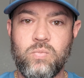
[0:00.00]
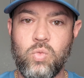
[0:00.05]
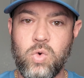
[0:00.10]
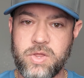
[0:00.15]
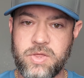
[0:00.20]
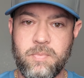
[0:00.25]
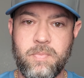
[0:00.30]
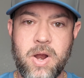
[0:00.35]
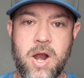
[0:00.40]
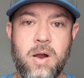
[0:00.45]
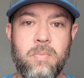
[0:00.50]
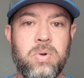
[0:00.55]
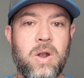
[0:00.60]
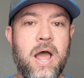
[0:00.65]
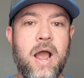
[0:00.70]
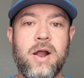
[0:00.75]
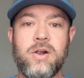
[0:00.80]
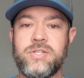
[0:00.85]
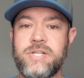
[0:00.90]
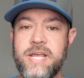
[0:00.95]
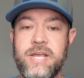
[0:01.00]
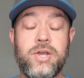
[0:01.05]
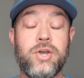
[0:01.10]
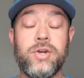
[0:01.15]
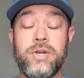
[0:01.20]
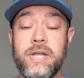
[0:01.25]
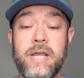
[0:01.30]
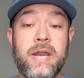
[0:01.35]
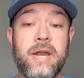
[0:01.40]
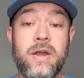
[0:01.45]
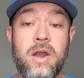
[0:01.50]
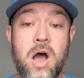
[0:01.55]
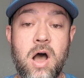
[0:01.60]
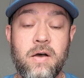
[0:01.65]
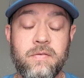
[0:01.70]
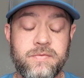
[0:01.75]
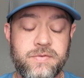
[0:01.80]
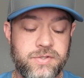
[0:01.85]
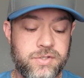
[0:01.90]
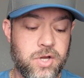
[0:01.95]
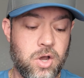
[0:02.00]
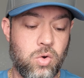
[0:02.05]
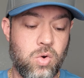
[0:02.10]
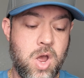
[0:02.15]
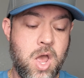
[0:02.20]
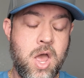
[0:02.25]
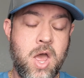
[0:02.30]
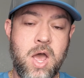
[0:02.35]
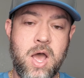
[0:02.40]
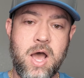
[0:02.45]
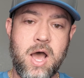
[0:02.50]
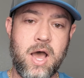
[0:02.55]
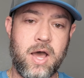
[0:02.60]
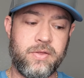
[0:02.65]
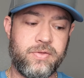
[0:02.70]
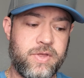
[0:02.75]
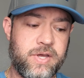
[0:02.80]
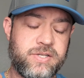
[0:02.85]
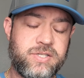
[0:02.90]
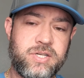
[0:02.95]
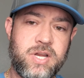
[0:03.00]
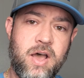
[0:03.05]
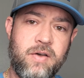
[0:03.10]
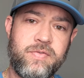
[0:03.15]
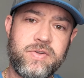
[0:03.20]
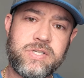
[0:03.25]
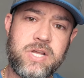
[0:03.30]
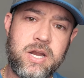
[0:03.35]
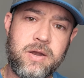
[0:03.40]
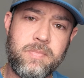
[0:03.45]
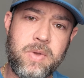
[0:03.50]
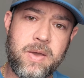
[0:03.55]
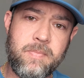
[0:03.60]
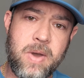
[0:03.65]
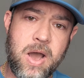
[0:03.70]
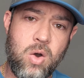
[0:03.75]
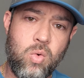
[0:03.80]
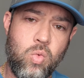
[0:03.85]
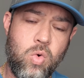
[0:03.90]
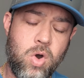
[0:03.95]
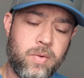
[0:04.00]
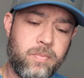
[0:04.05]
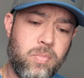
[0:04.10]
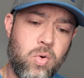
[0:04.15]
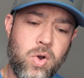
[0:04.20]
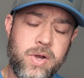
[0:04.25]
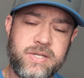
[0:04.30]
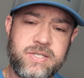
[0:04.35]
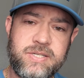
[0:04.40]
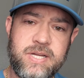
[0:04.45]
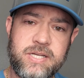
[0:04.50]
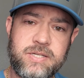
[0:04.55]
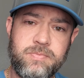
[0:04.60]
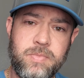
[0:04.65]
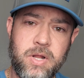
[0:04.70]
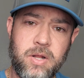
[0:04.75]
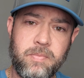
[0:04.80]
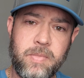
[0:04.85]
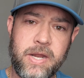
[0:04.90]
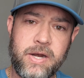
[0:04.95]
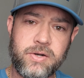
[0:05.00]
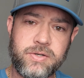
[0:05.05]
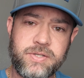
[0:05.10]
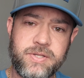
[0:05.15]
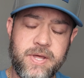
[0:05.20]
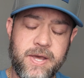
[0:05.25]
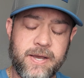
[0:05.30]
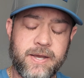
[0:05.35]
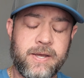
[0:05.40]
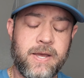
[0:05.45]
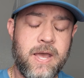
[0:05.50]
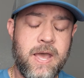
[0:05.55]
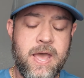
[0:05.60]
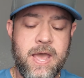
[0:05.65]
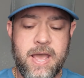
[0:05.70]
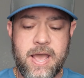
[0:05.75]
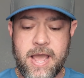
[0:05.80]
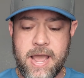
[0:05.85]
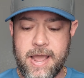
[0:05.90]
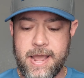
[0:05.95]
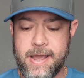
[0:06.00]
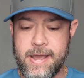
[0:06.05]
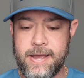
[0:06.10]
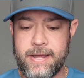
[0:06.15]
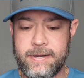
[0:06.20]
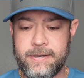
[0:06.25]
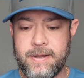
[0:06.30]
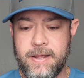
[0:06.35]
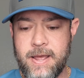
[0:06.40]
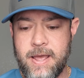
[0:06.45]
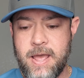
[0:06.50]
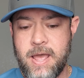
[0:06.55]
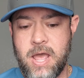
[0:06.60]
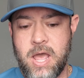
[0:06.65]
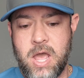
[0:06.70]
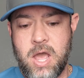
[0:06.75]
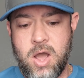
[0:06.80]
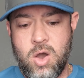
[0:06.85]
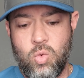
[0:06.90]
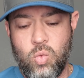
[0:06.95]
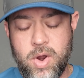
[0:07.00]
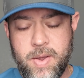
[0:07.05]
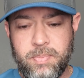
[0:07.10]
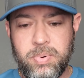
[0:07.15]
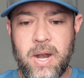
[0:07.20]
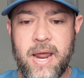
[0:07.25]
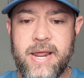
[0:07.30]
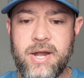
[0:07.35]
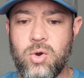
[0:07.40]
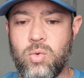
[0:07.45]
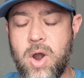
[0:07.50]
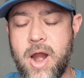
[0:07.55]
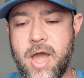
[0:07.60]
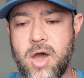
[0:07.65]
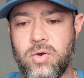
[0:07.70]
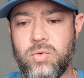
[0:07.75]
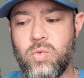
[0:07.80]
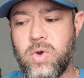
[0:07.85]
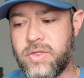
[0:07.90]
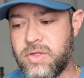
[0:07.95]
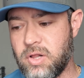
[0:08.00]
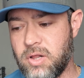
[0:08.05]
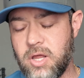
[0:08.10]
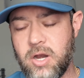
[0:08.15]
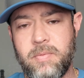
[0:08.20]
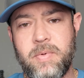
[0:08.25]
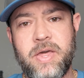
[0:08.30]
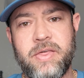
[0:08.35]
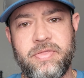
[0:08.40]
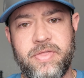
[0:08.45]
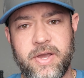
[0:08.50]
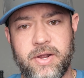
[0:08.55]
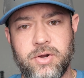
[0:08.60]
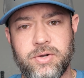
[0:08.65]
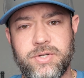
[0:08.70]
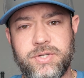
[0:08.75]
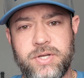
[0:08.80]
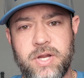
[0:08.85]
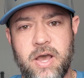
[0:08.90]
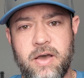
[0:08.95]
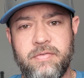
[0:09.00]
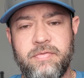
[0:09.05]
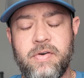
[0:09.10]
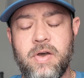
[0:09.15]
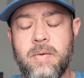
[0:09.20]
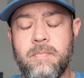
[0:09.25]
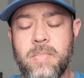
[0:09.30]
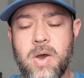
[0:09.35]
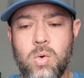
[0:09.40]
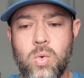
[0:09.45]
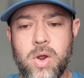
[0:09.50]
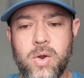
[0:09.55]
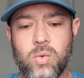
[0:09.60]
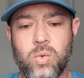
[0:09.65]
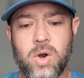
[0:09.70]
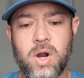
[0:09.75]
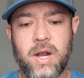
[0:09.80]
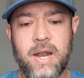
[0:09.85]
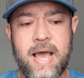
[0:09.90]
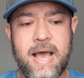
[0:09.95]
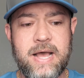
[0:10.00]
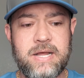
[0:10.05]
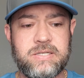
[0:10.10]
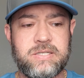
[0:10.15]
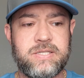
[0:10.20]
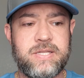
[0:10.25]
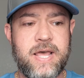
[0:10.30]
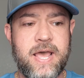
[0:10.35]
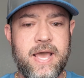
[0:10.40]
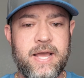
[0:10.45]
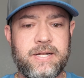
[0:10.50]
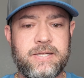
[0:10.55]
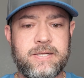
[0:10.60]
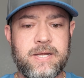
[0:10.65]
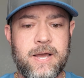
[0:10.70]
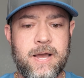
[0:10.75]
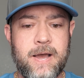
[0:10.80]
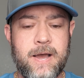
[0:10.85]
with a pair of pliers, he couldn't get it off. So this stuff is going to be about 1.6 millimeters thick, and we played around with a little bit thicker stuff, but we realized that